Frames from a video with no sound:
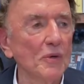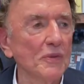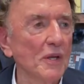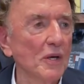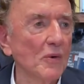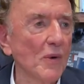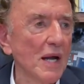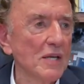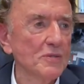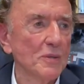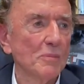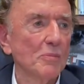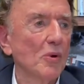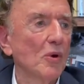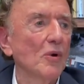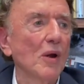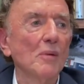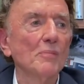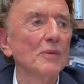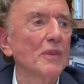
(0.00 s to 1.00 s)
their graduate
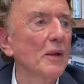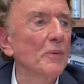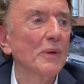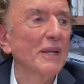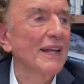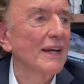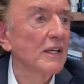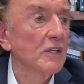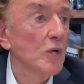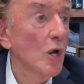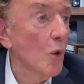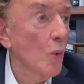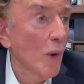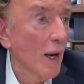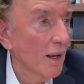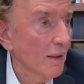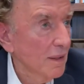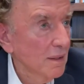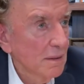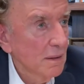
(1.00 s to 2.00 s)
program, but they were getting
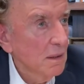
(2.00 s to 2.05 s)
nowhere.